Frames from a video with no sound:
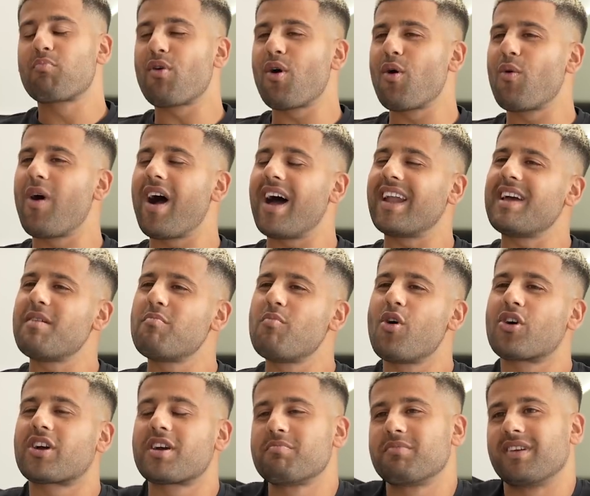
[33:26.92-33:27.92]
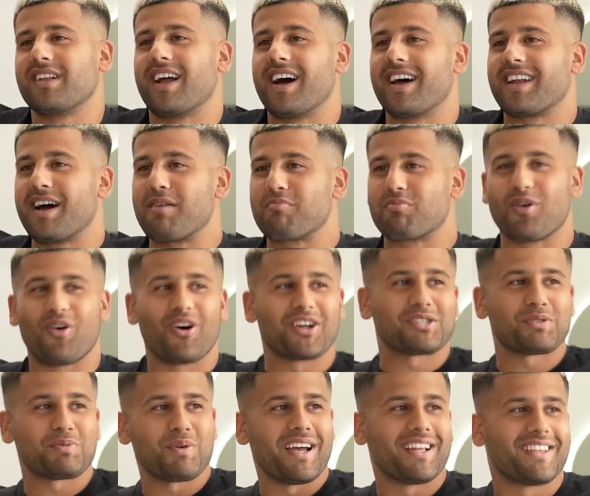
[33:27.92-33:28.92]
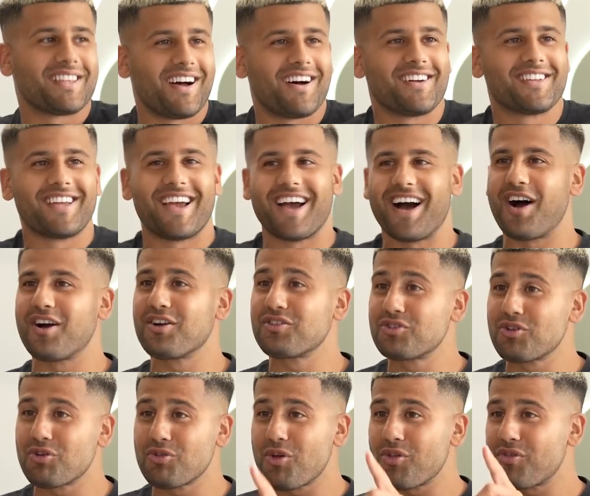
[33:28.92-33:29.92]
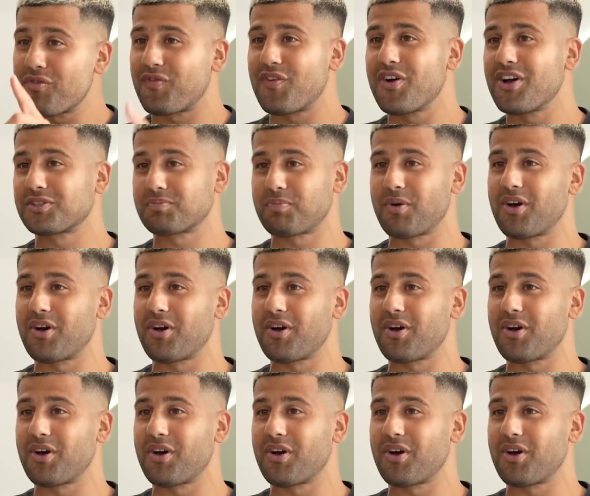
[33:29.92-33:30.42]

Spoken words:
Bro, why are they mocking me like that, bro? I swear down, you're not the first